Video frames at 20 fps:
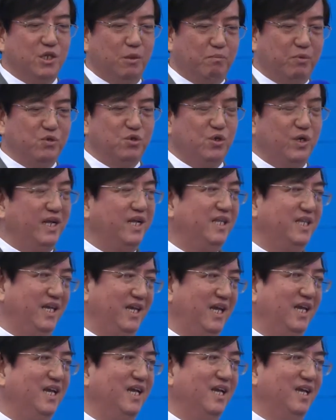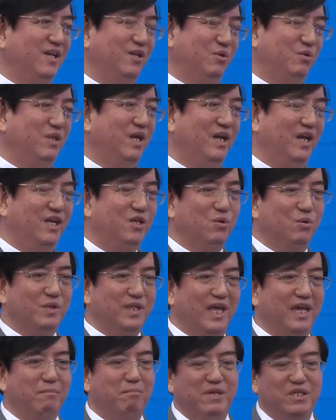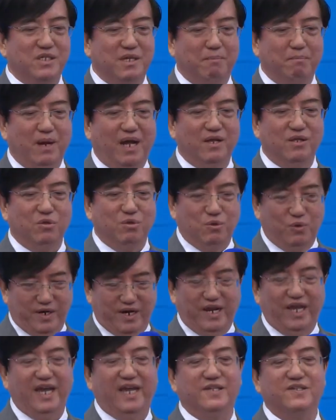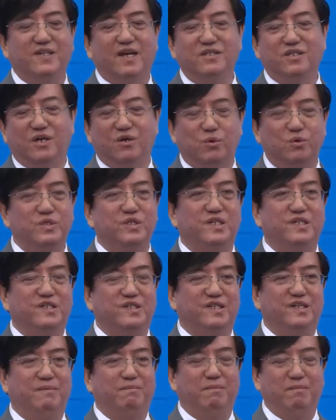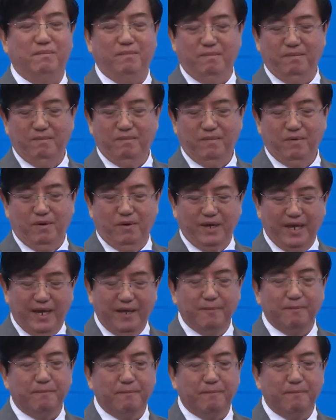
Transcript: opportunity then to thank Mr. Park to create such a good system, okay?